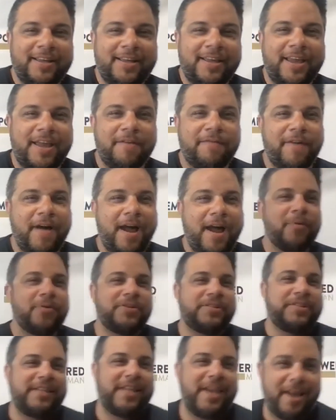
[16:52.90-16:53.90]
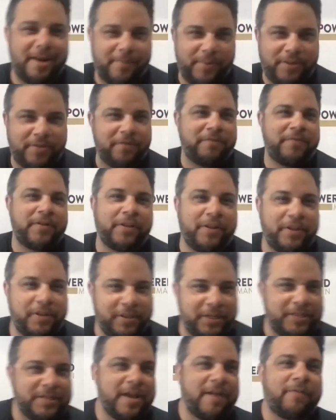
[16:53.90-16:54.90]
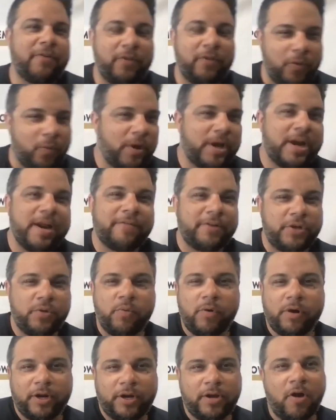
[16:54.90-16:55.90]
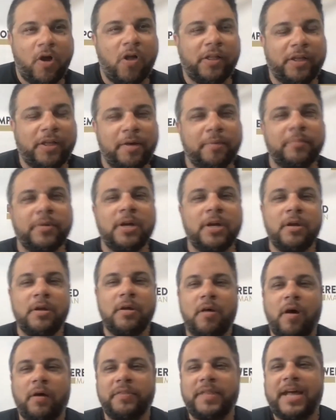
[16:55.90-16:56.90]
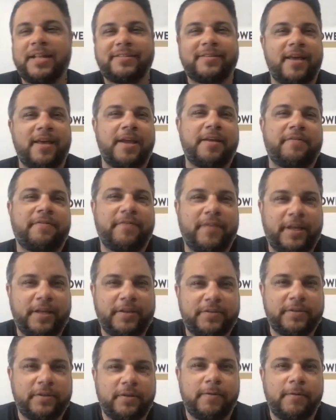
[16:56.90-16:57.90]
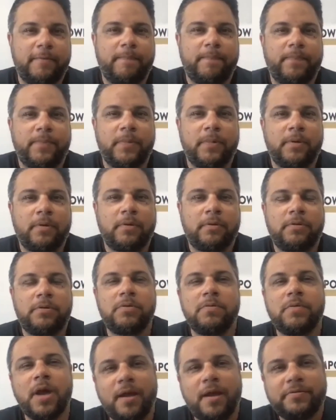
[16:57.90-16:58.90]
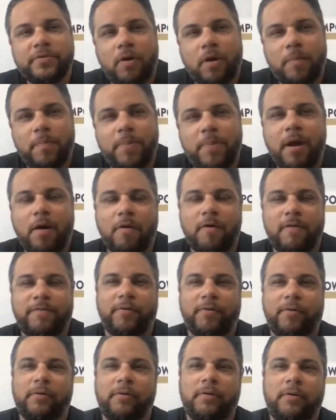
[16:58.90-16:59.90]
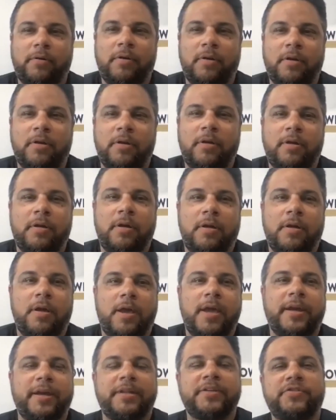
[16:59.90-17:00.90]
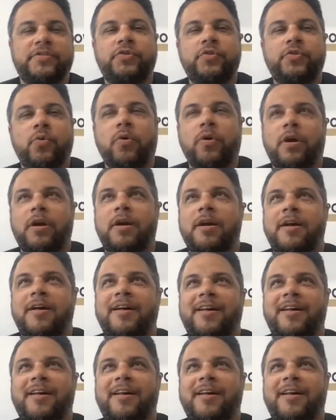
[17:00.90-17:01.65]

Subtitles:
if I was the enemy, the villain, the devil, the whatever you want to call him on that side of things. You guys are powerful. And it is your